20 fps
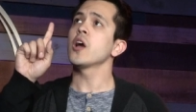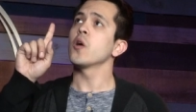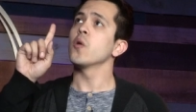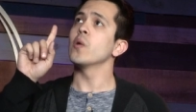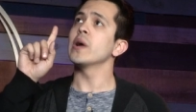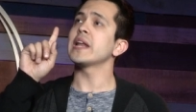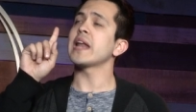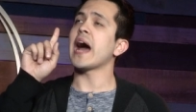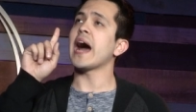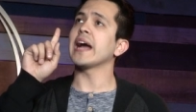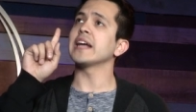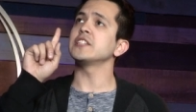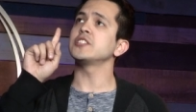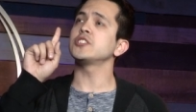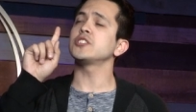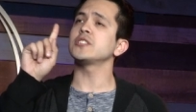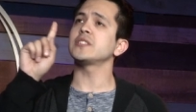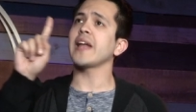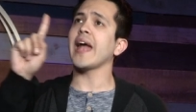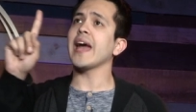when I
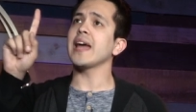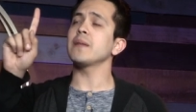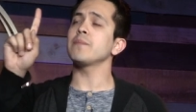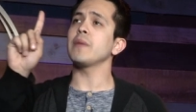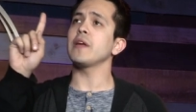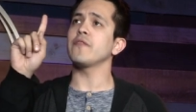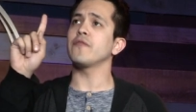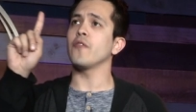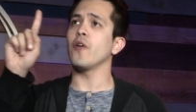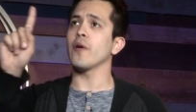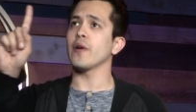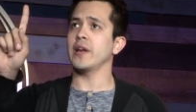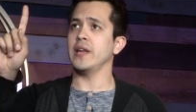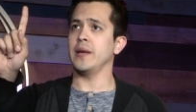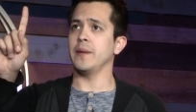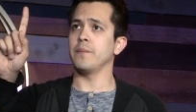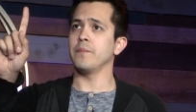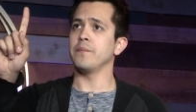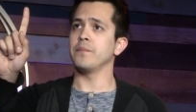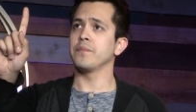stand before Him,